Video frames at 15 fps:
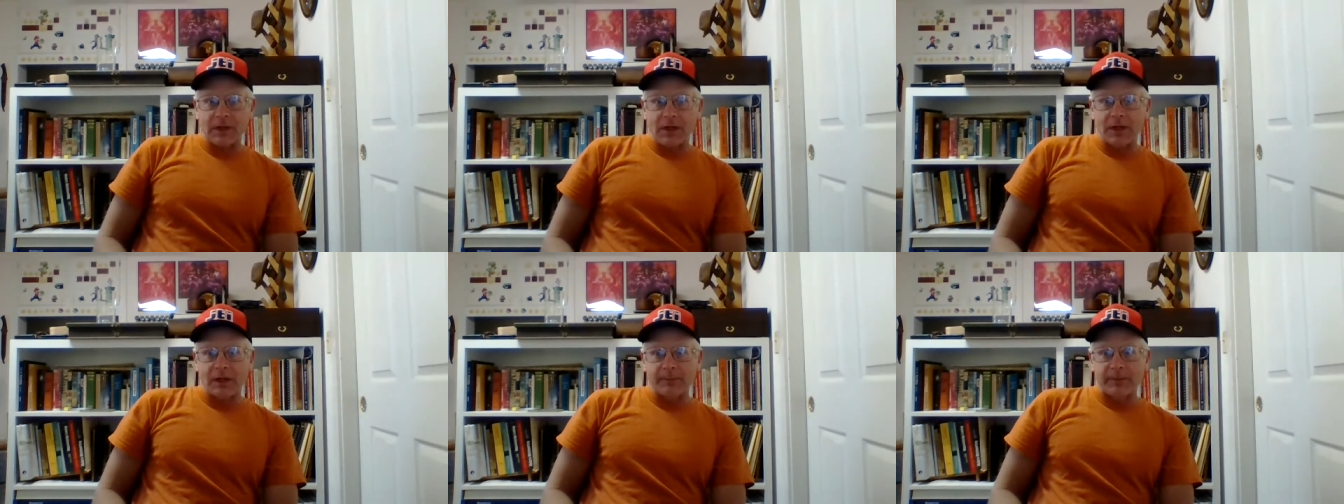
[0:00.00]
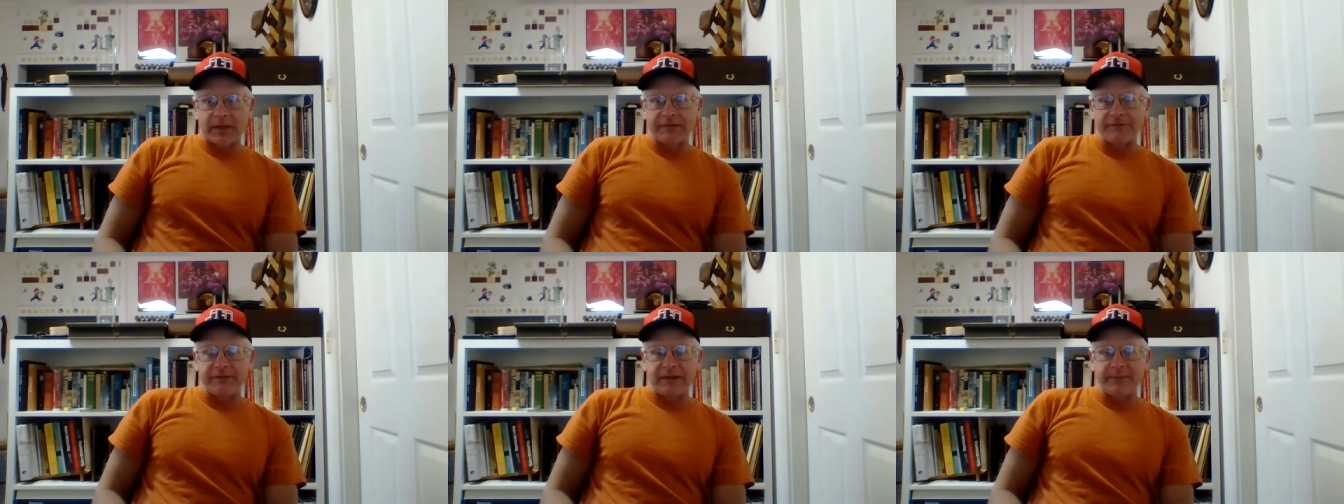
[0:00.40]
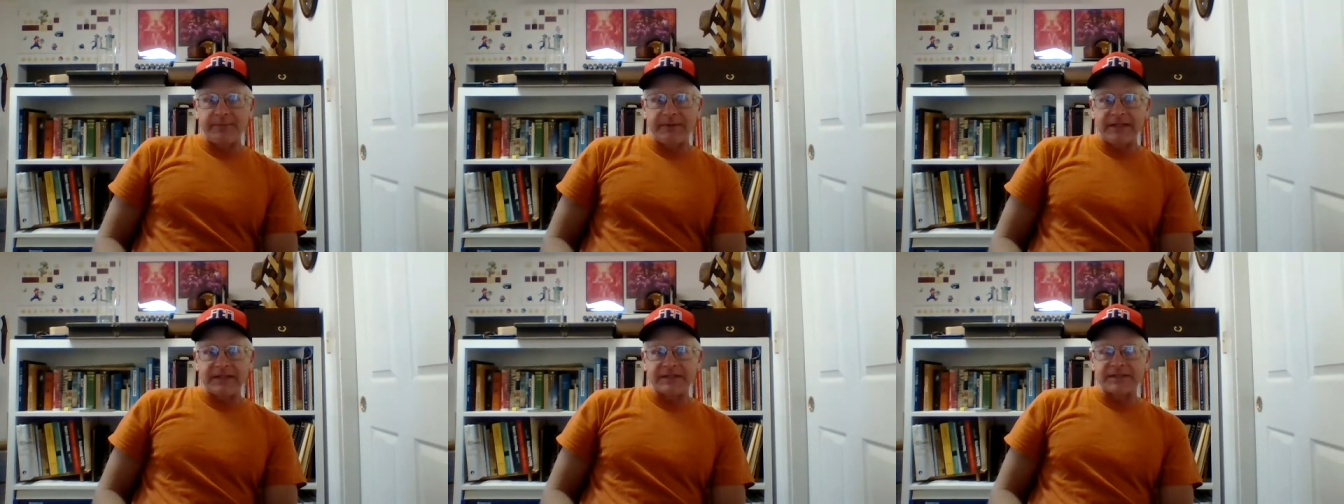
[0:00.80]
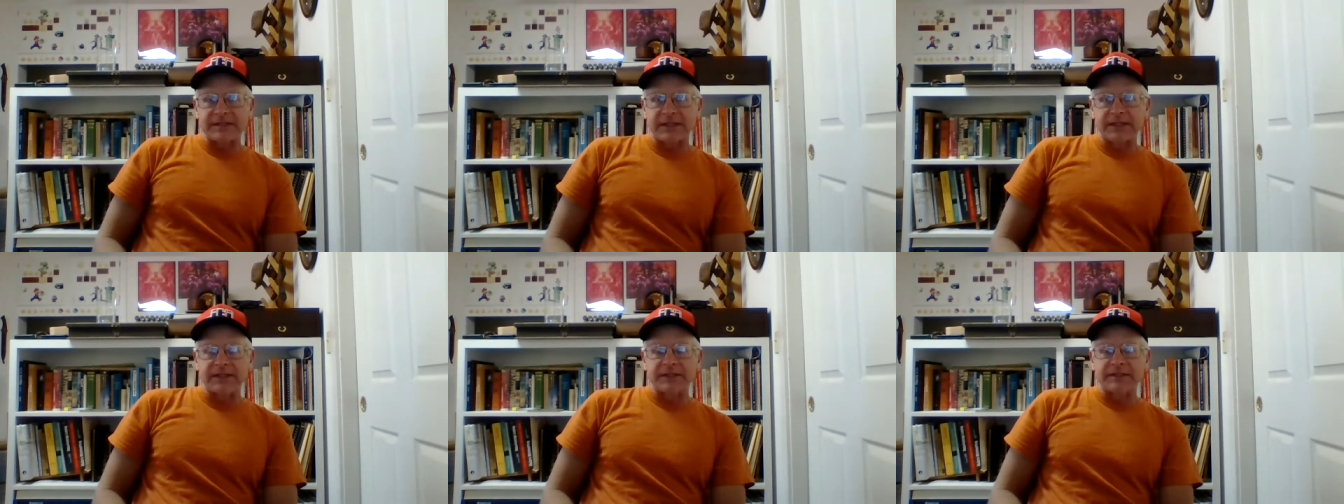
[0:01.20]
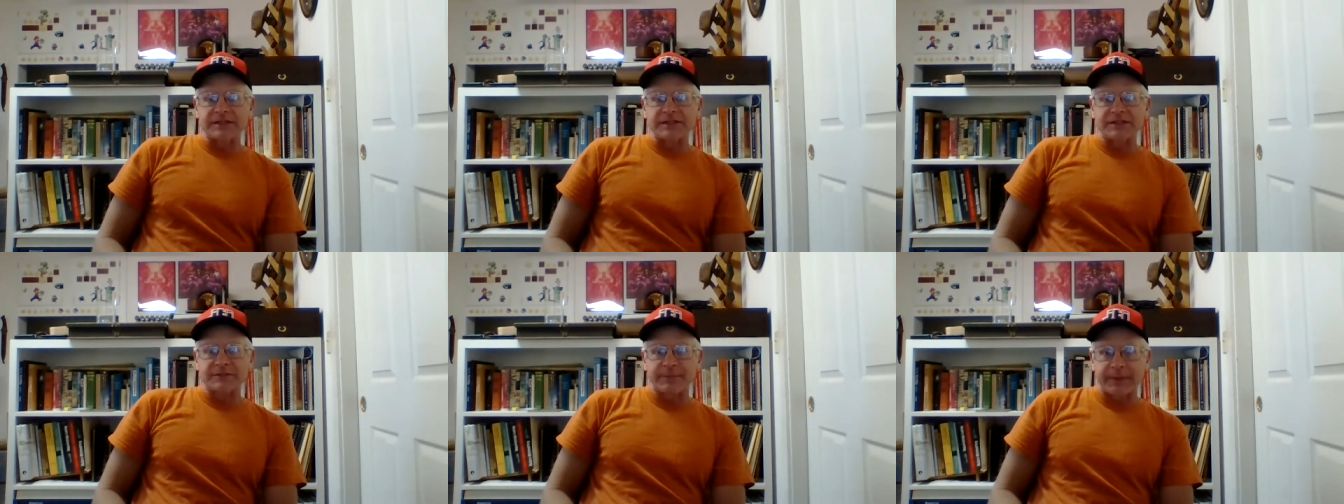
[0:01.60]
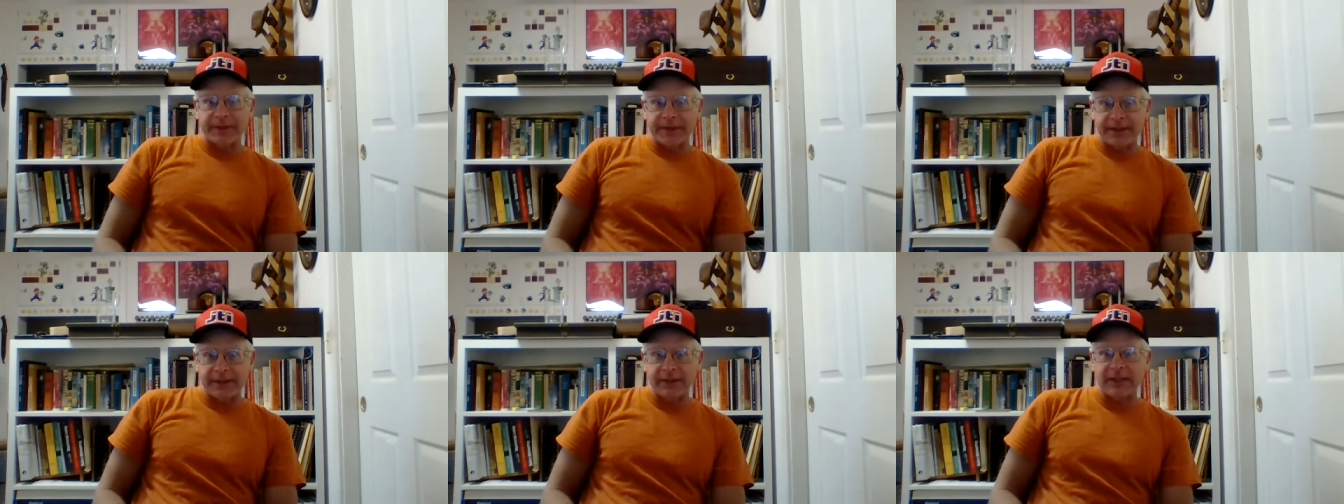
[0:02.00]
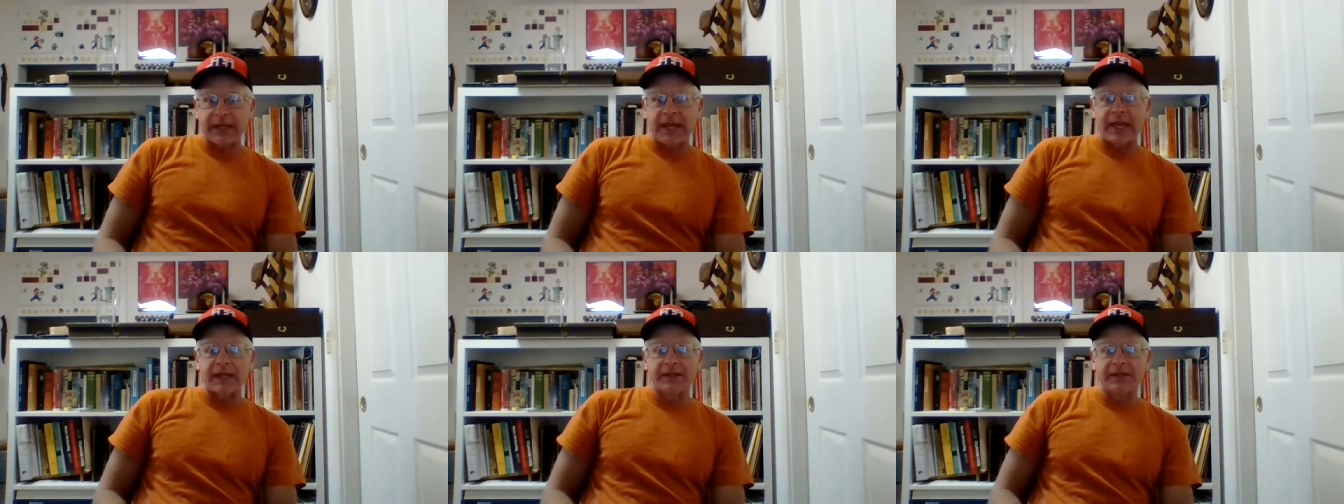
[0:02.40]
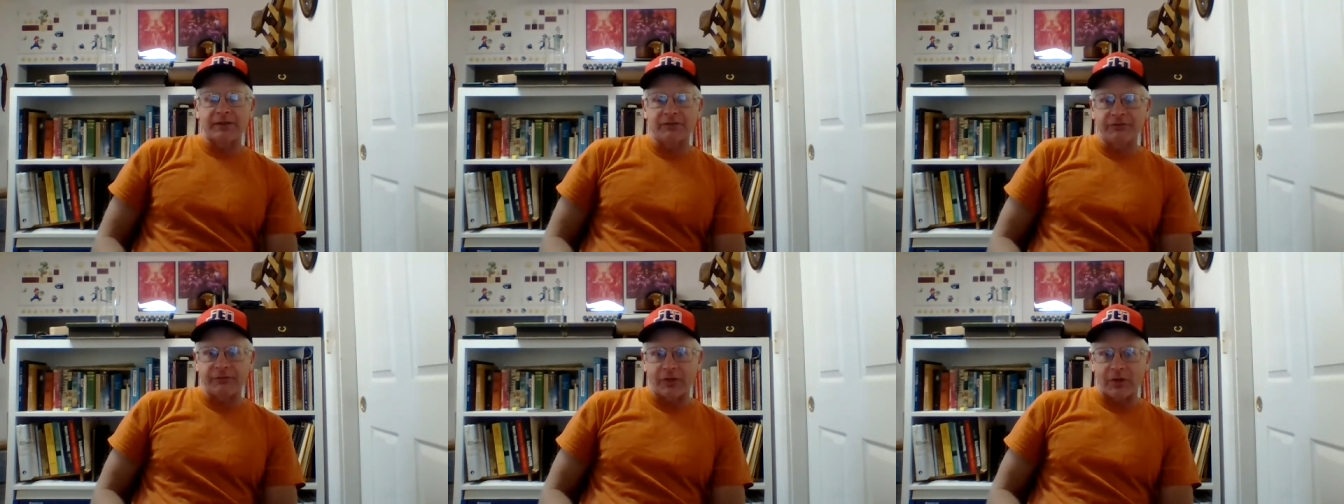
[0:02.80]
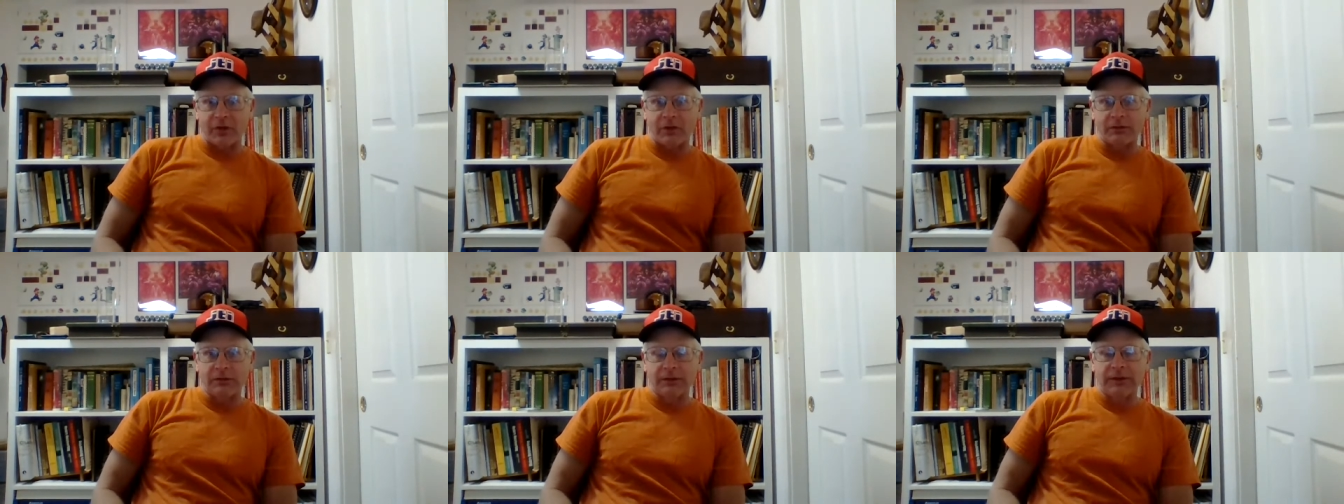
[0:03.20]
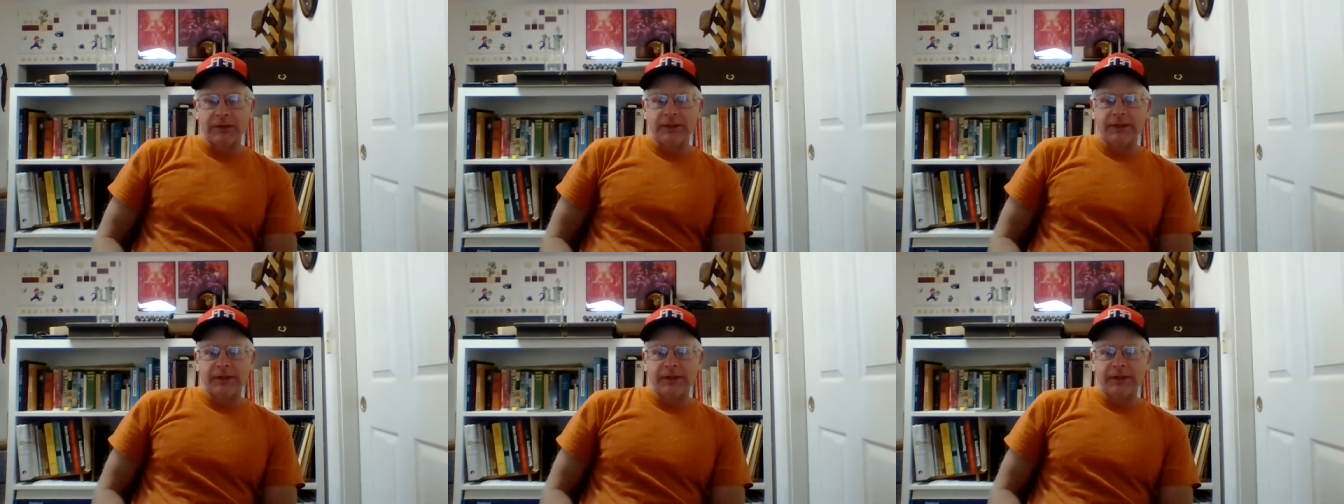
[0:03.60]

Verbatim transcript: Um, I feed bees in the spring and in the fall.